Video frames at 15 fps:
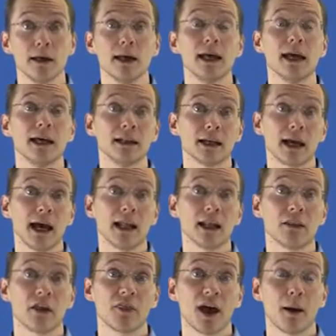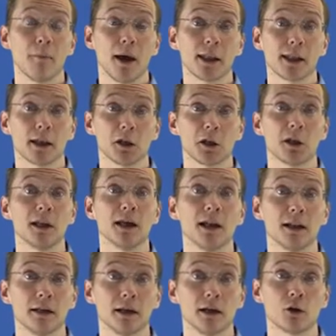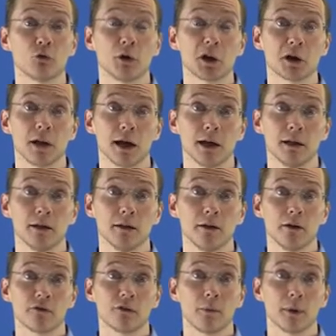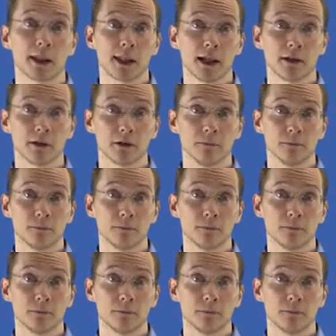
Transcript: indicating that that message did indeed originate from the sender.